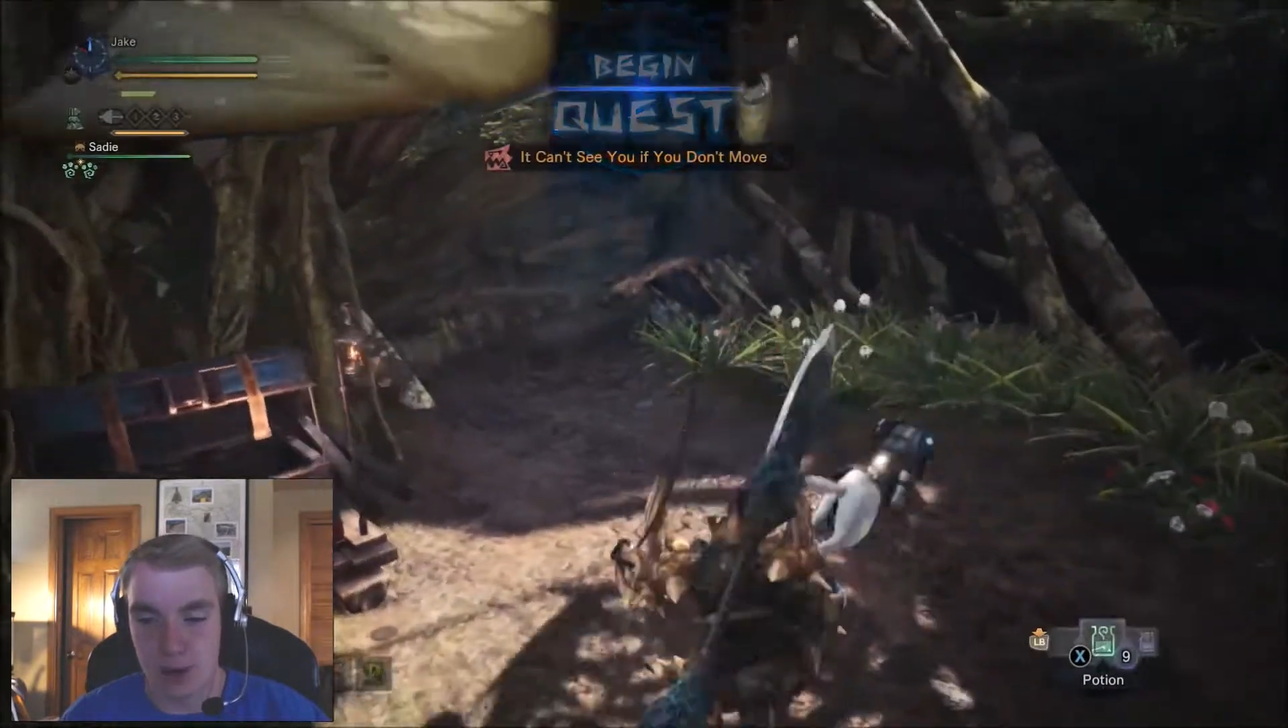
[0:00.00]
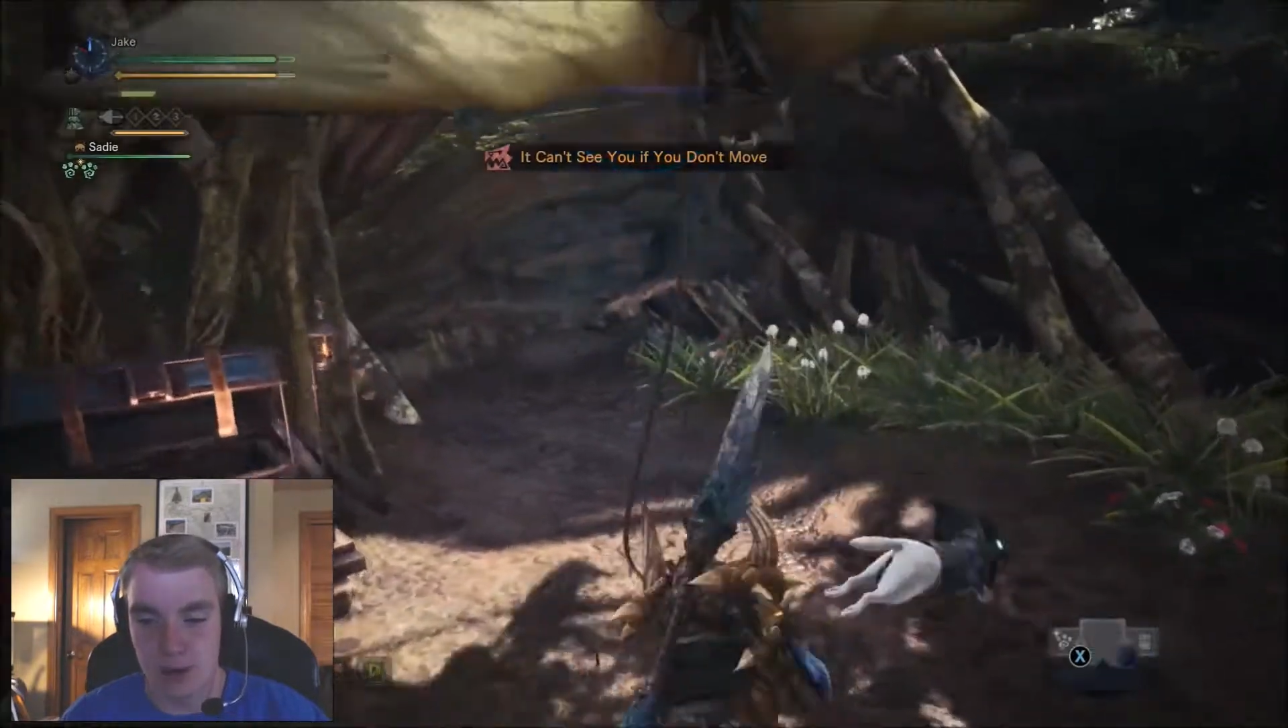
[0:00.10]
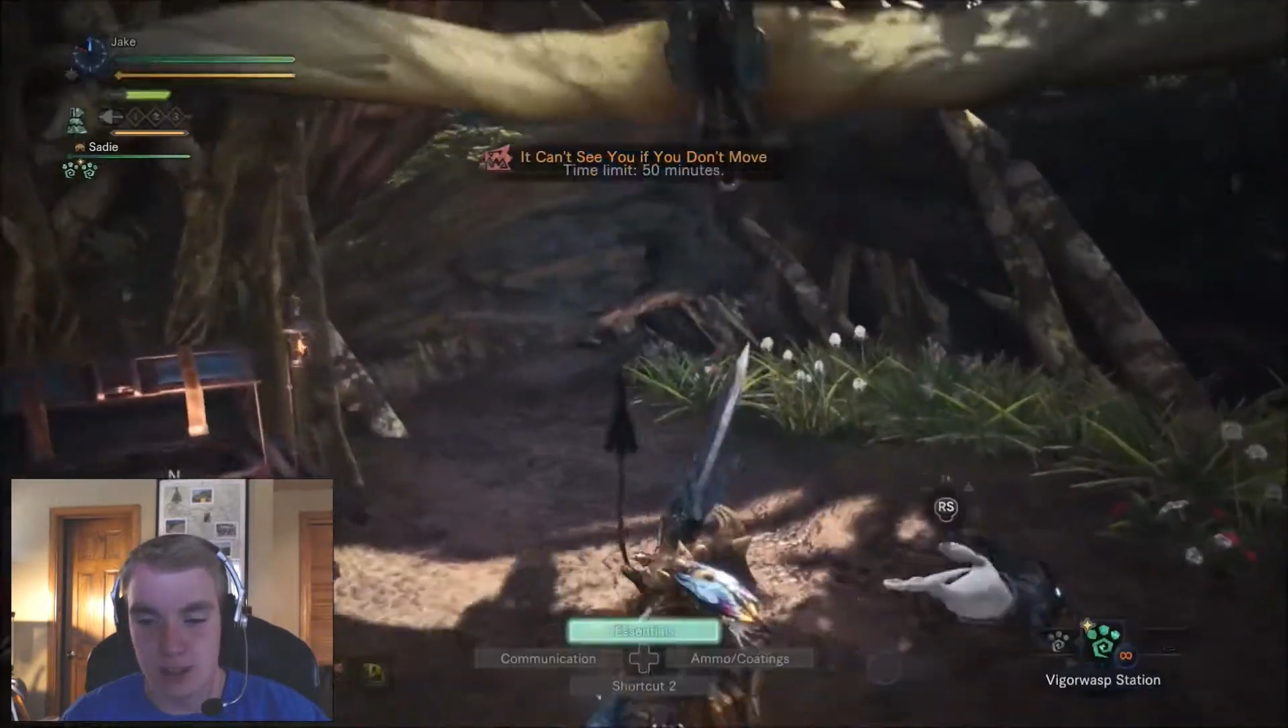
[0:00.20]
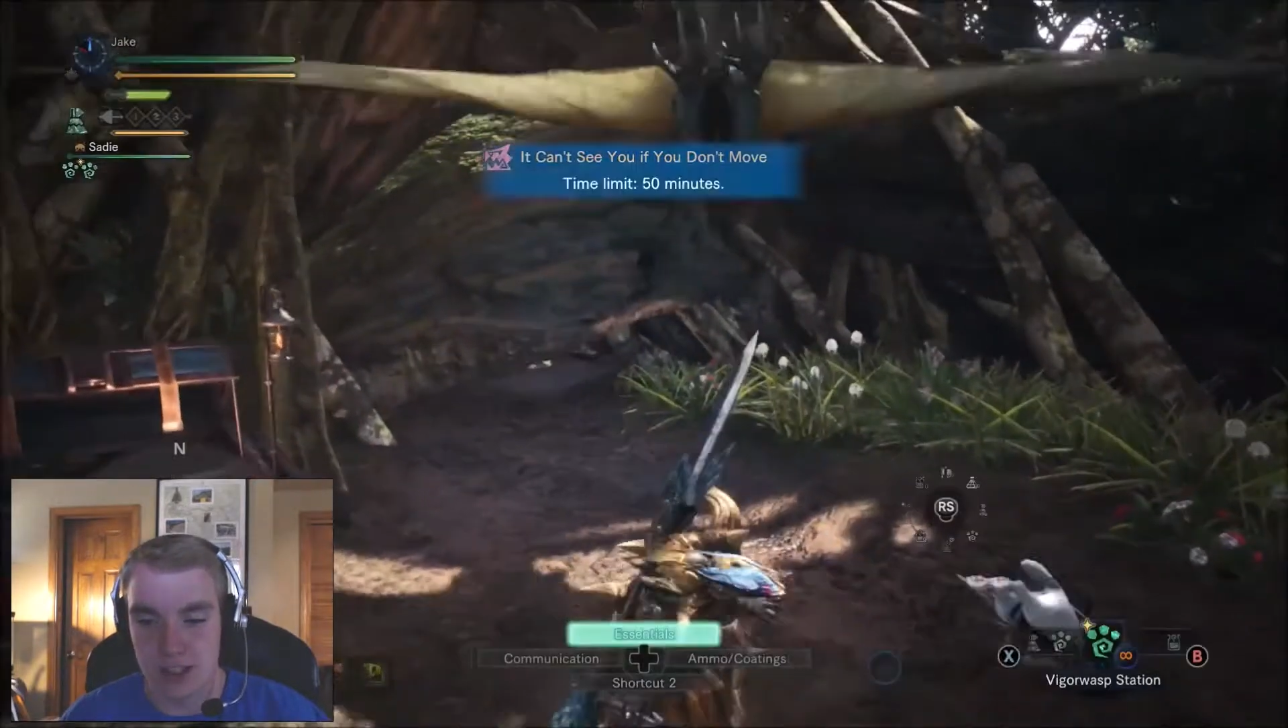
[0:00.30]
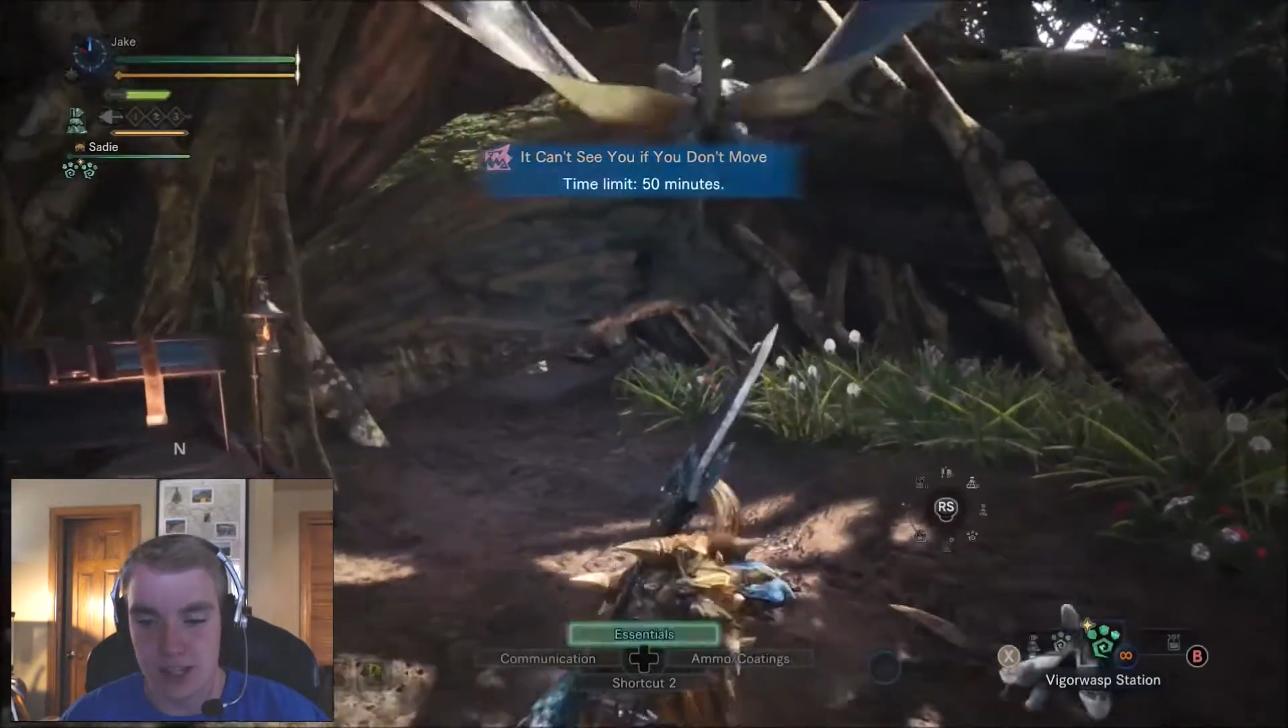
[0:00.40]

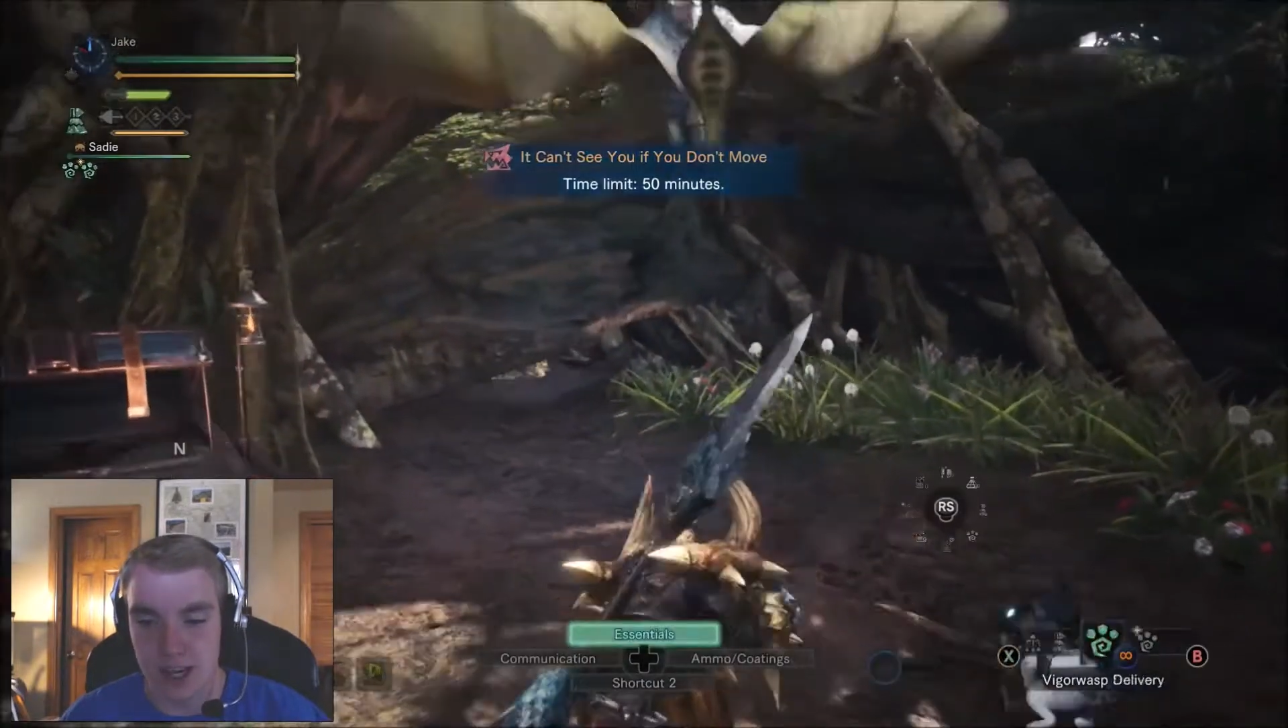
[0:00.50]
potions,